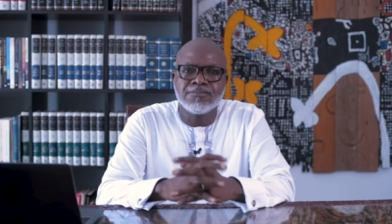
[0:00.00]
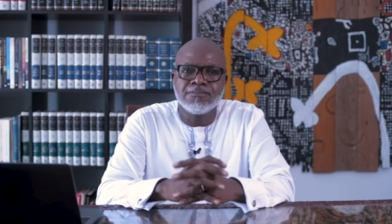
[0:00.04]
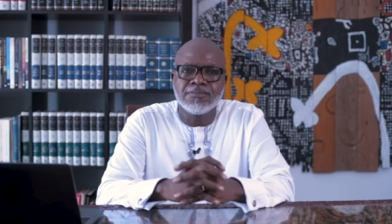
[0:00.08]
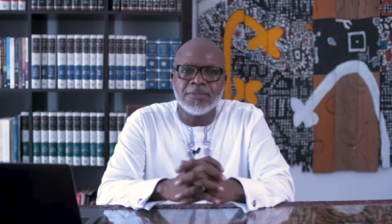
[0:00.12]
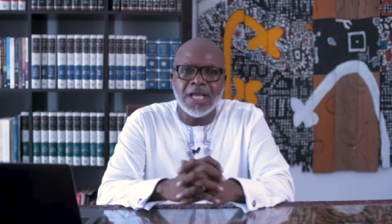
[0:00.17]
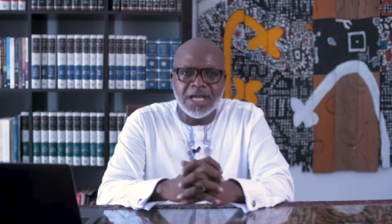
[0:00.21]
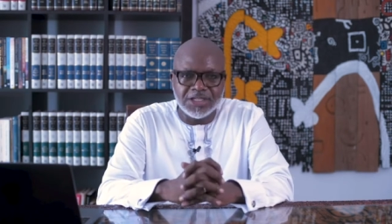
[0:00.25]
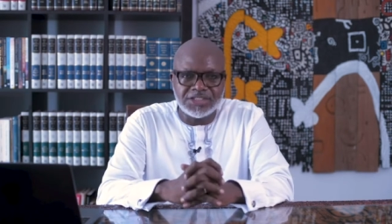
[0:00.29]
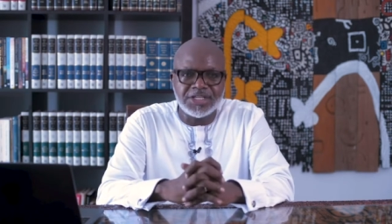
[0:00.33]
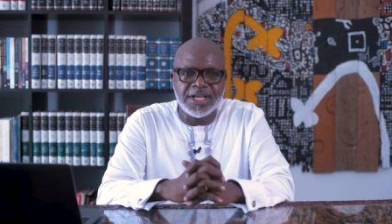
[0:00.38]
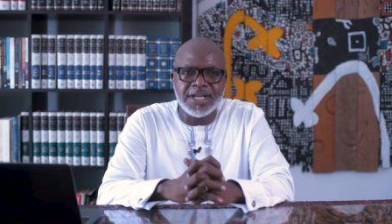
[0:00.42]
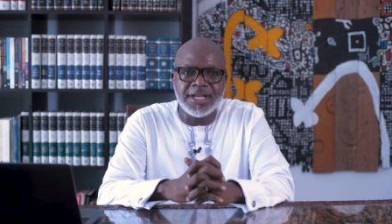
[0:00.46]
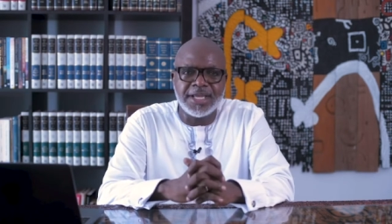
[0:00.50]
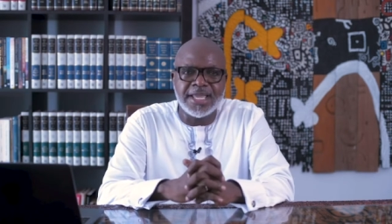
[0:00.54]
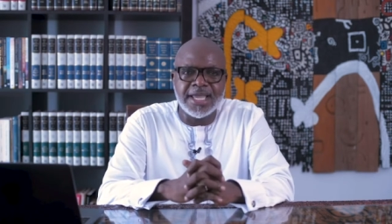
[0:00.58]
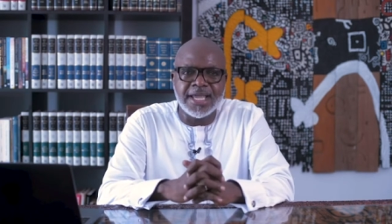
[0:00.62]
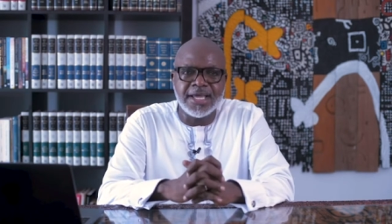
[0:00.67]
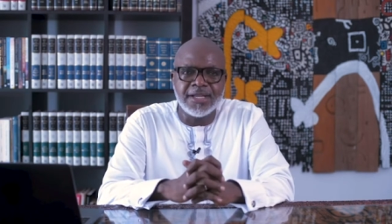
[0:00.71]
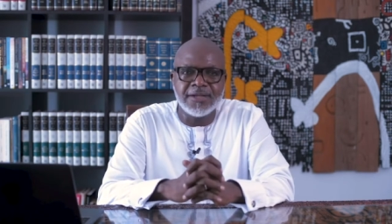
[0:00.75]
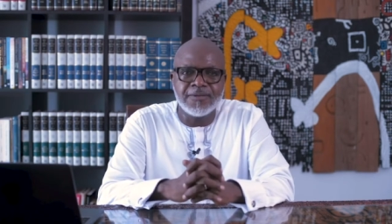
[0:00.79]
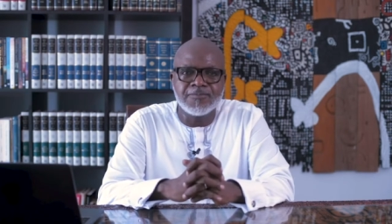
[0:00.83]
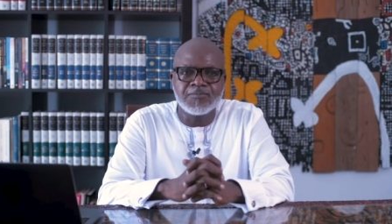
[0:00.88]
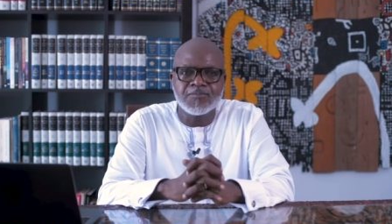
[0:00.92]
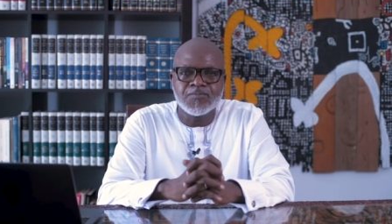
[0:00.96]
I'll say it
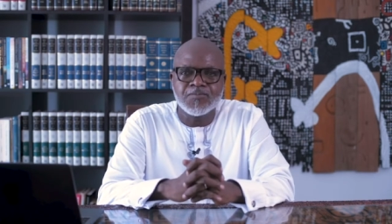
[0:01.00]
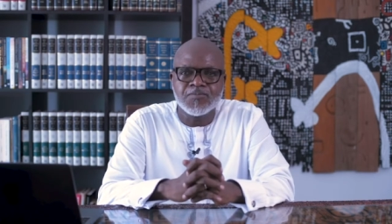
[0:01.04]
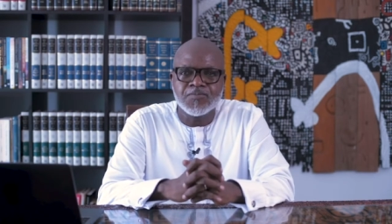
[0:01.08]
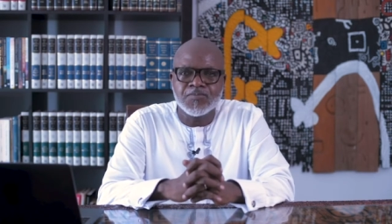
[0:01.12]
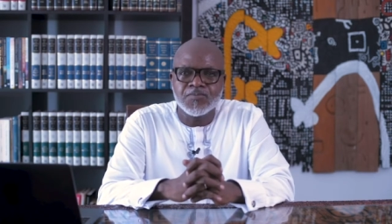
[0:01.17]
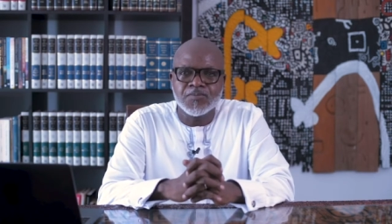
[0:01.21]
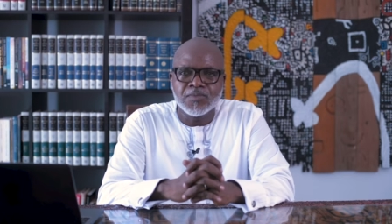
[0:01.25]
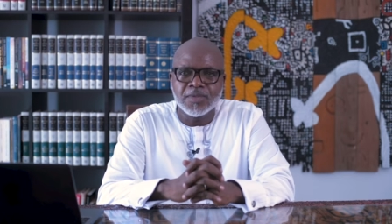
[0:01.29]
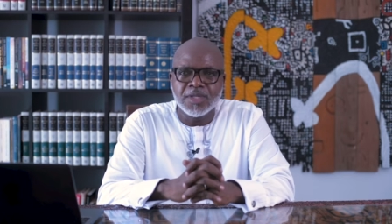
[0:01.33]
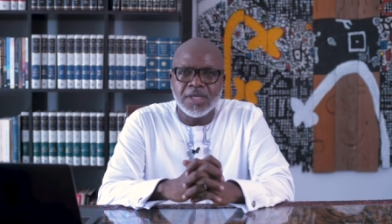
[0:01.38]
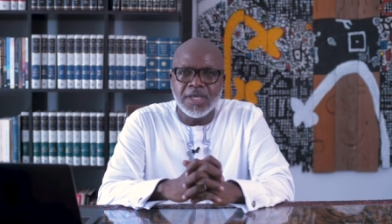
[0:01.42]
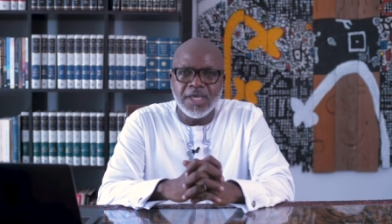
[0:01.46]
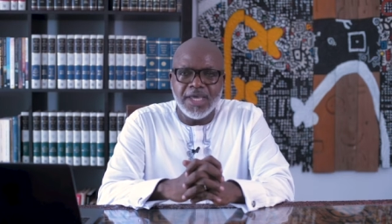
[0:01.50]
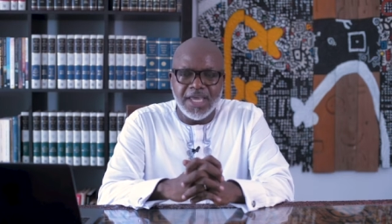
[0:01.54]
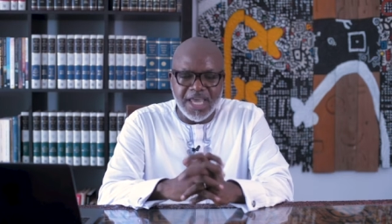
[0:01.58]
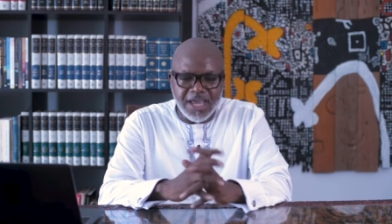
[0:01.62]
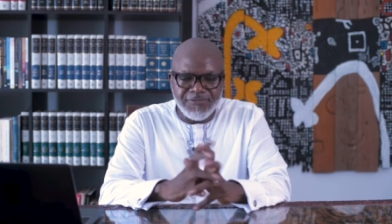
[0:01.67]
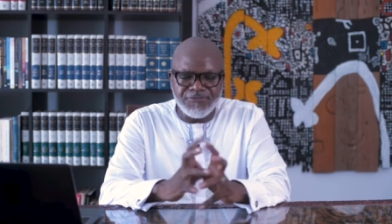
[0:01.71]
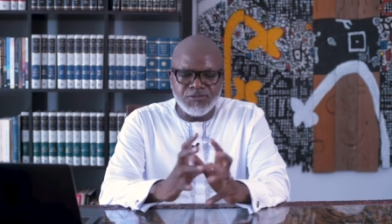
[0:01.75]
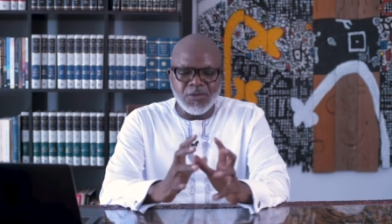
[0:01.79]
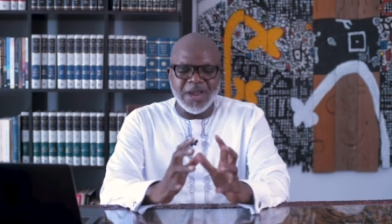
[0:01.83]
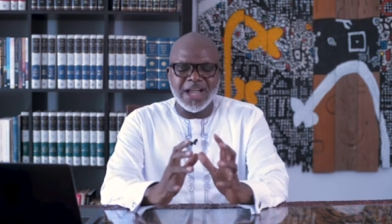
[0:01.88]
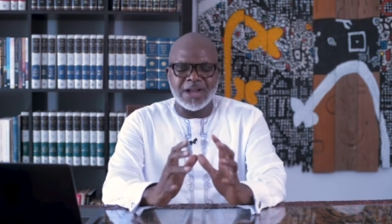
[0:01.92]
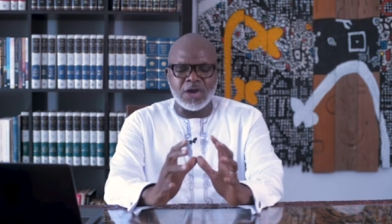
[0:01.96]
again.
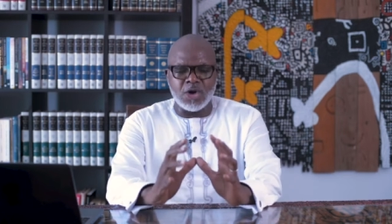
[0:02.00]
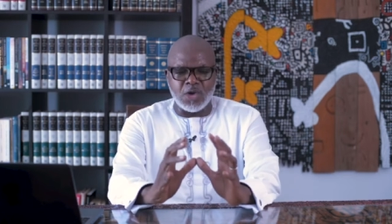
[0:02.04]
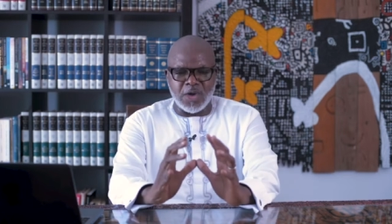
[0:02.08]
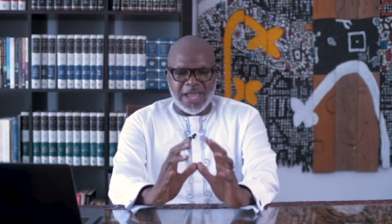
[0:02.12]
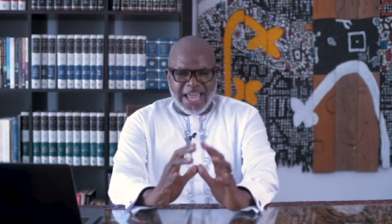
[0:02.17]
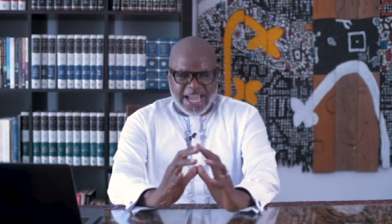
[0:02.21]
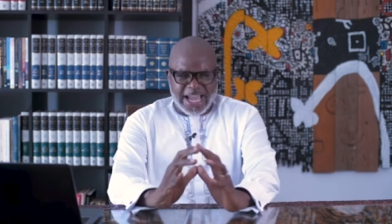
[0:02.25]
If we're going to